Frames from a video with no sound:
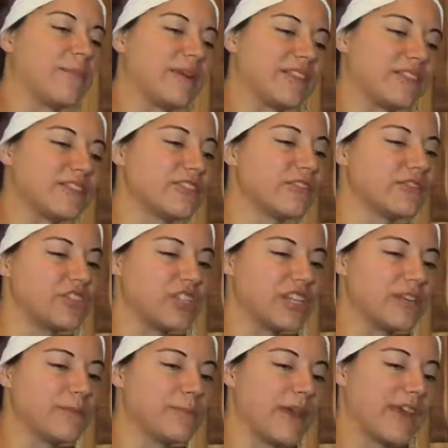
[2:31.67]
But they're so
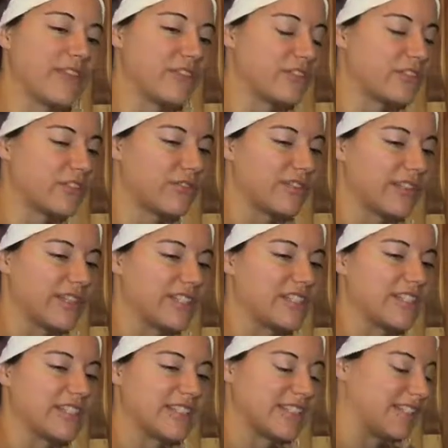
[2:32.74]
cheap and they're so
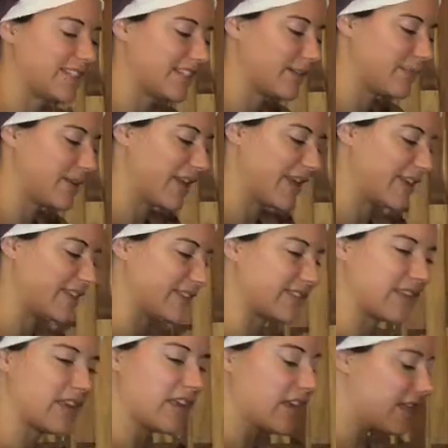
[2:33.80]
delicious, these little bananas.
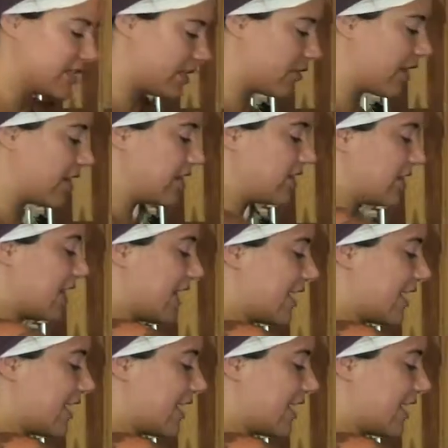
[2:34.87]
So I usually